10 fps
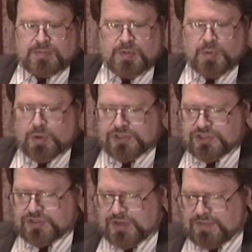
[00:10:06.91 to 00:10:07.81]

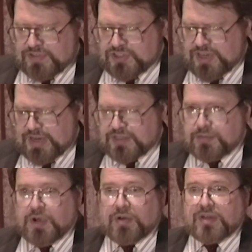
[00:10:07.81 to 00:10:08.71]
purports to emphasize
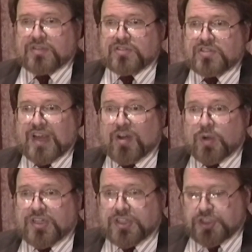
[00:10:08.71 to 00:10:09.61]
America's
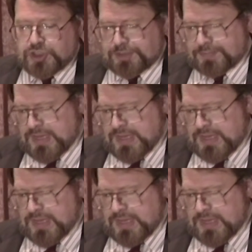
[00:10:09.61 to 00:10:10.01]
heritage